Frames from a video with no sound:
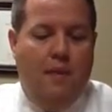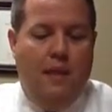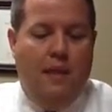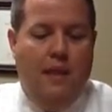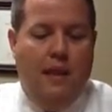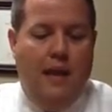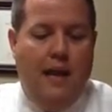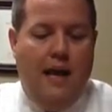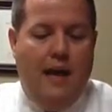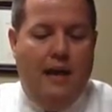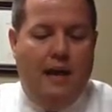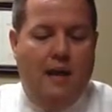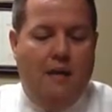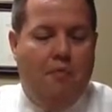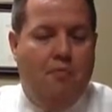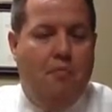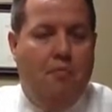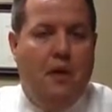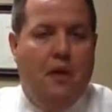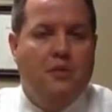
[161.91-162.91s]
lack
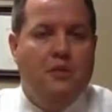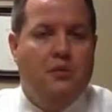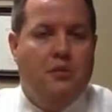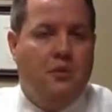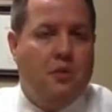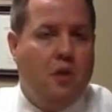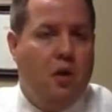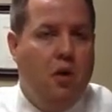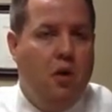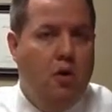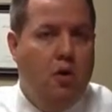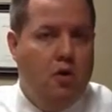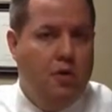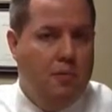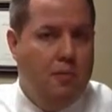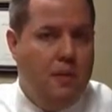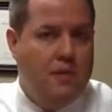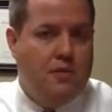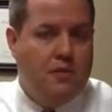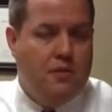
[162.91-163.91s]
of muscle tone or
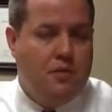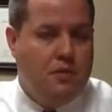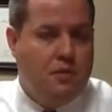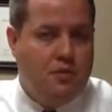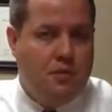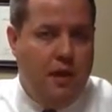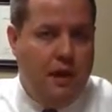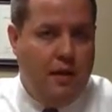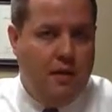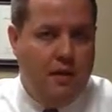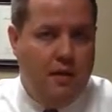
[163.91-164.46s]
muscle strength